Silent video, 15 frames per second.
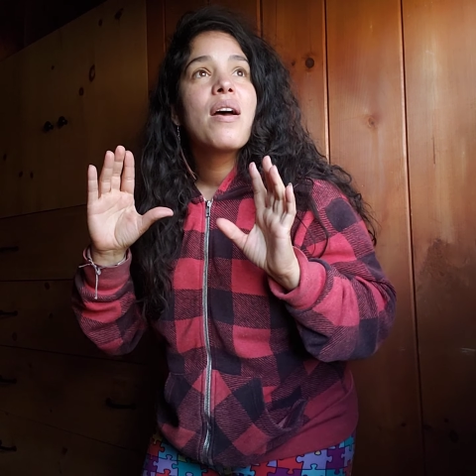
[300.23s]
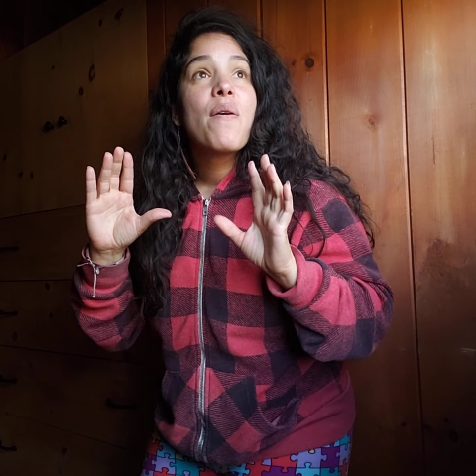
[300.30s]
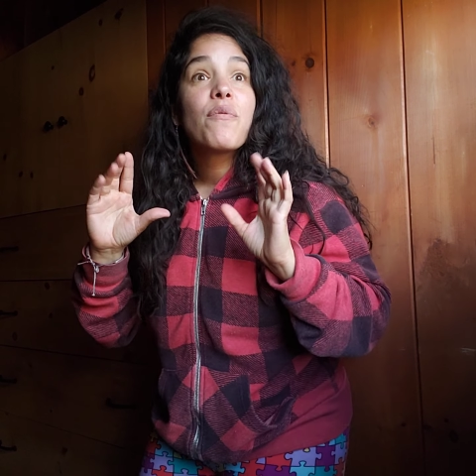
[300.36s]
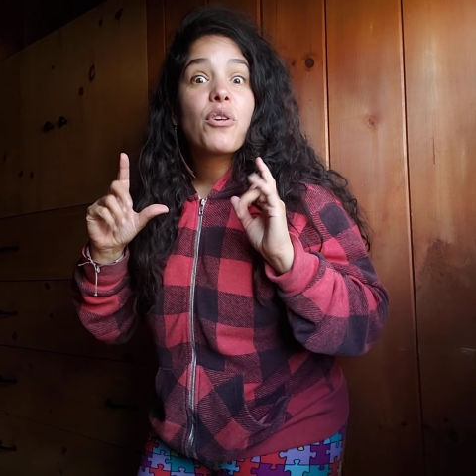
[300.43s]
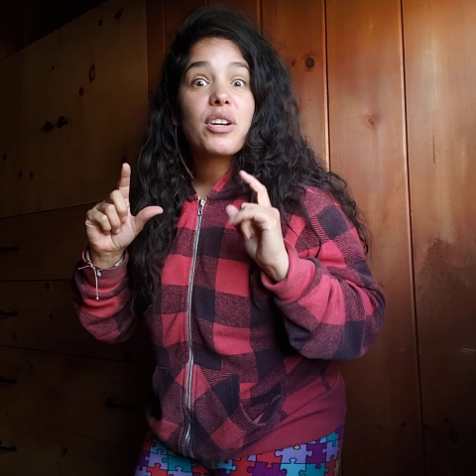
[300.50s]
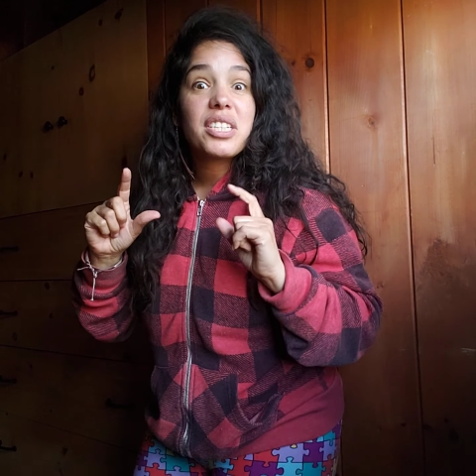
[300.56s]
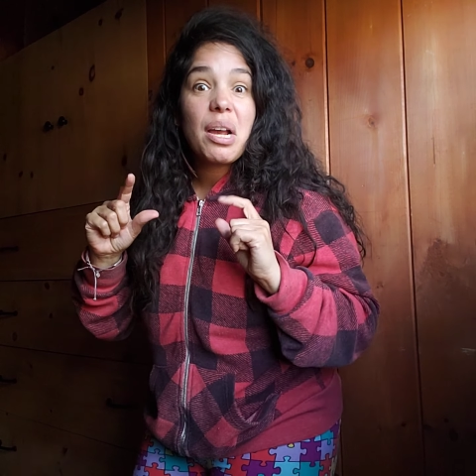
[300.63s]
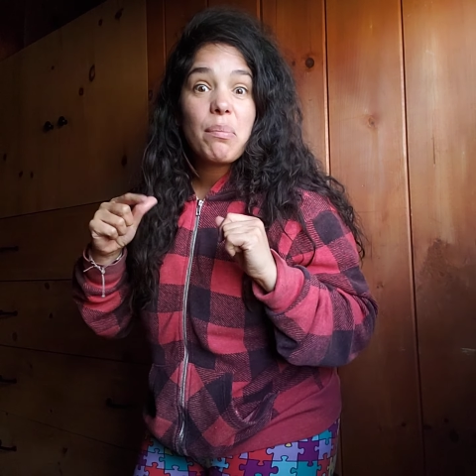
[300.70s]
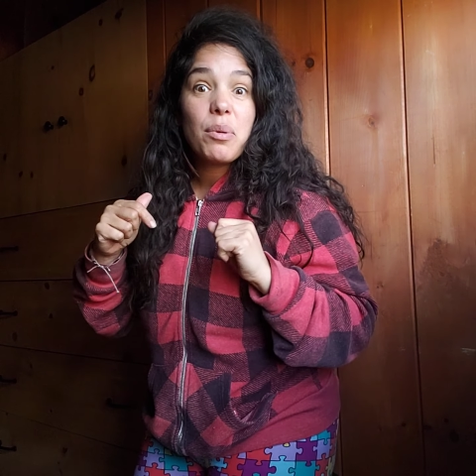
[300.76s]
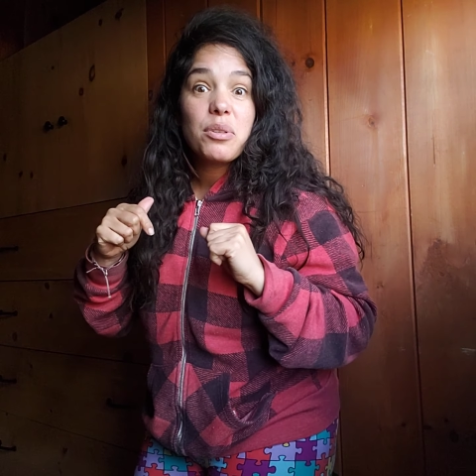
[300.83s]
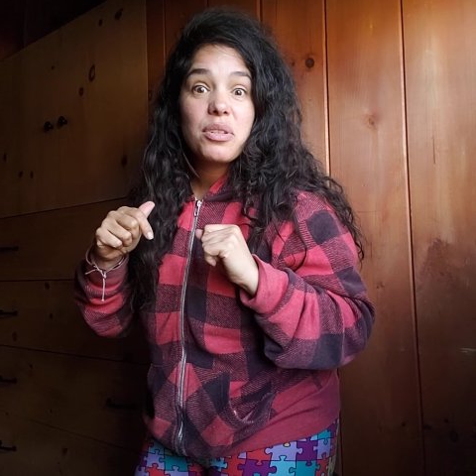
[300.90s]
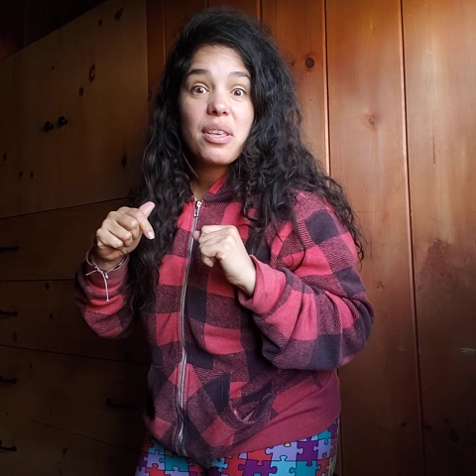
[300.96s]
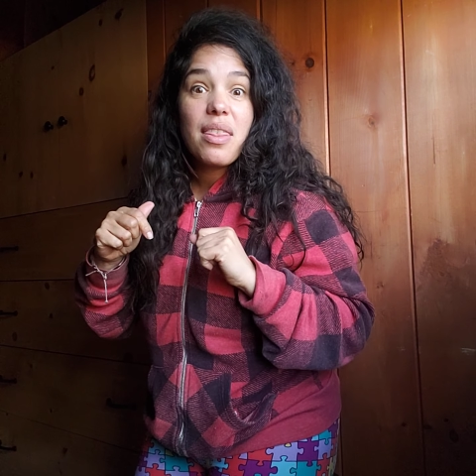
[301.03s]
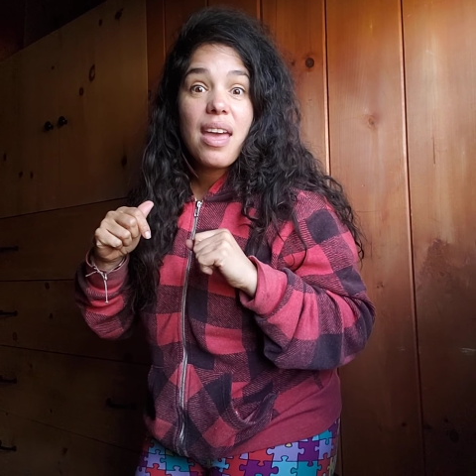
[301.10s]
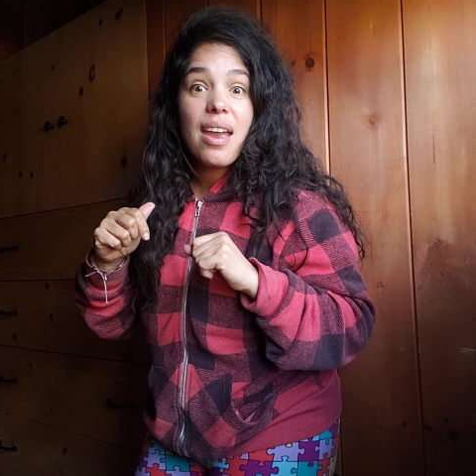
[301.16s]
For example,
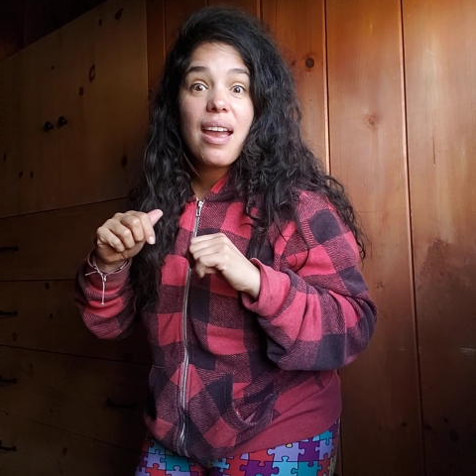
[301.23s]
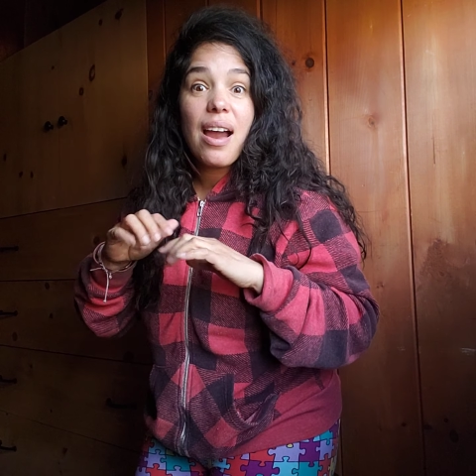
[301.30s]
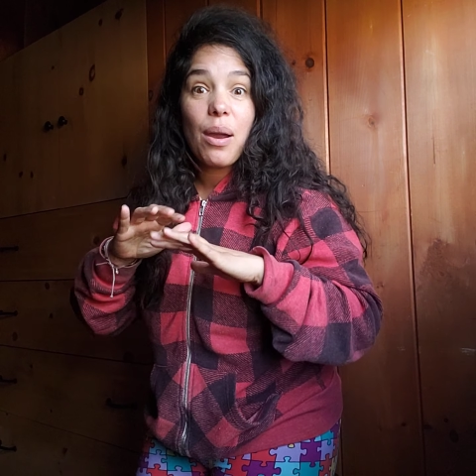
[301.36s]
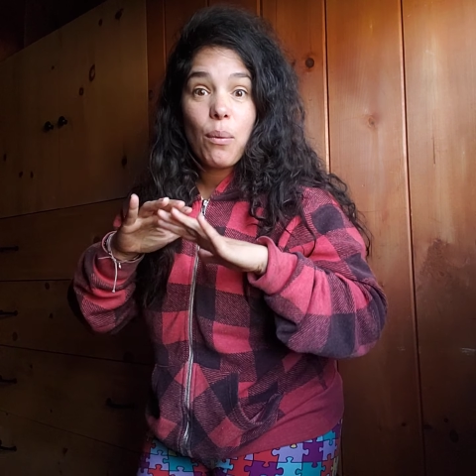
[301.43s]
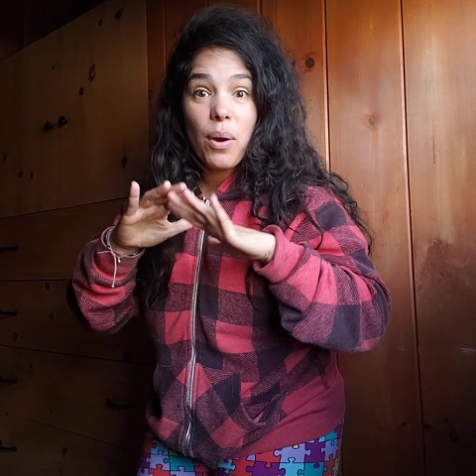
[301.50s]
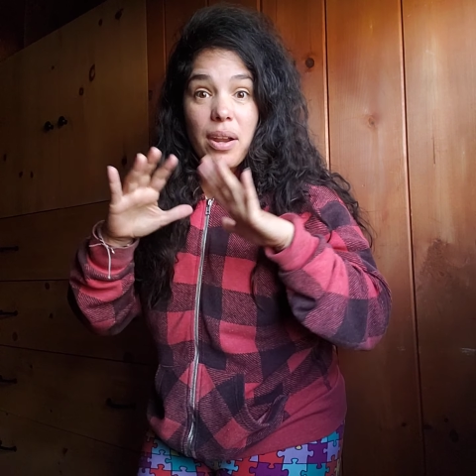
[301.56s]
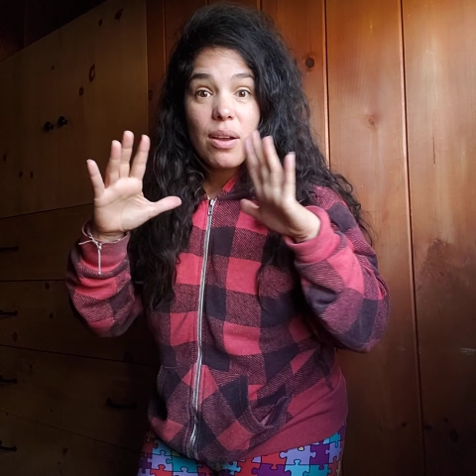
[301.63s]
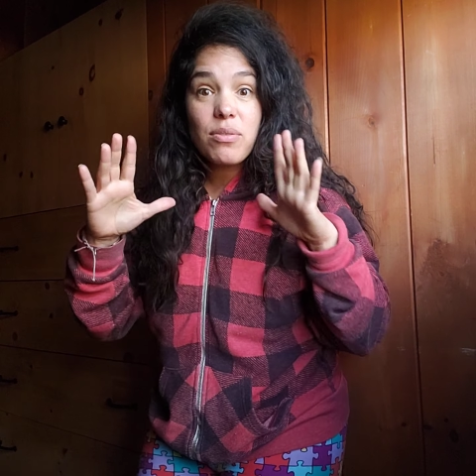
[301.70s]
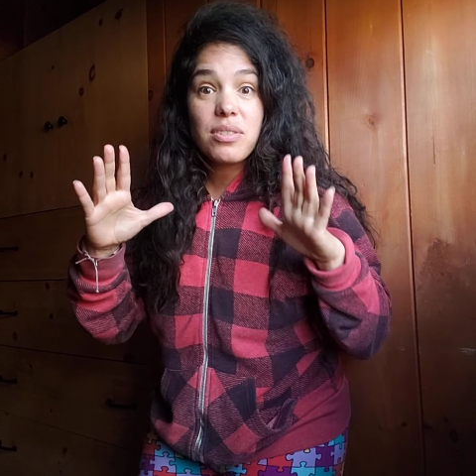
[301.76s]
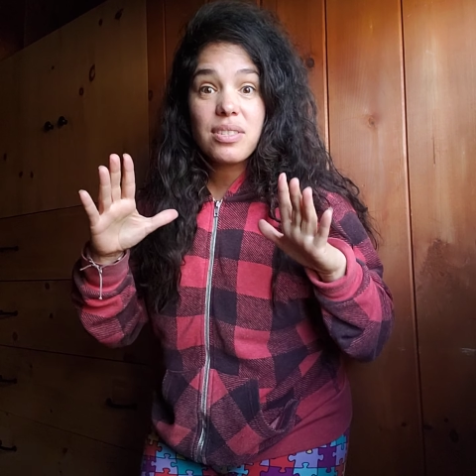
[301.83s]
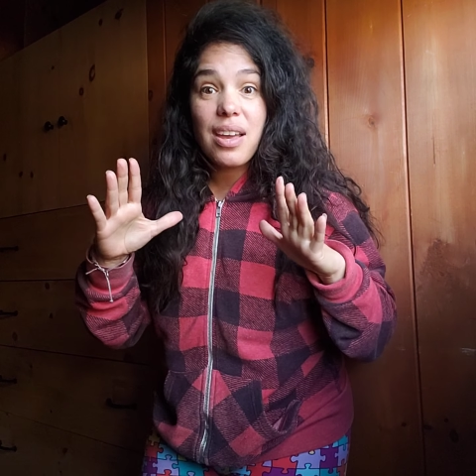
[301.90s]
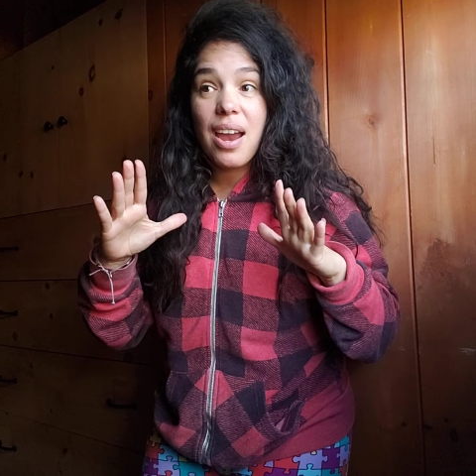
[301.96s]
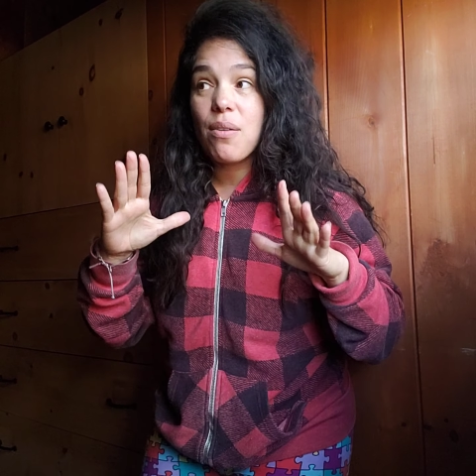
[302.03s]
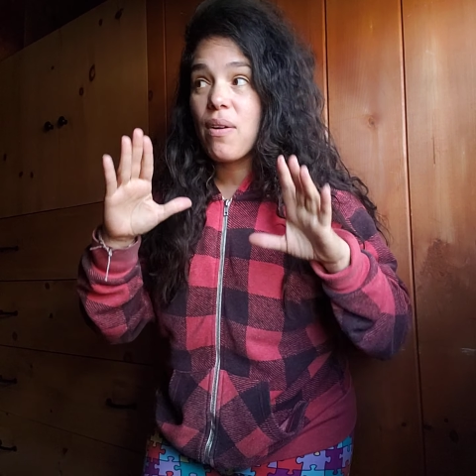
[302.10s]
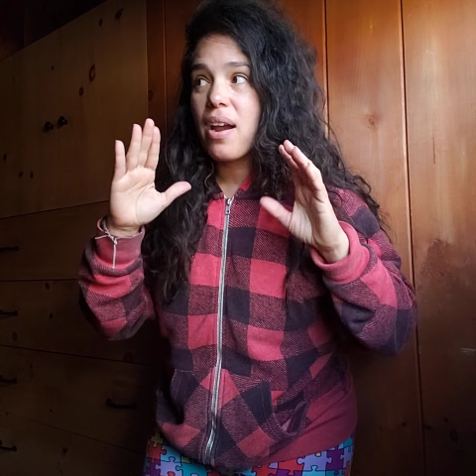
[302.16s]
today I went outside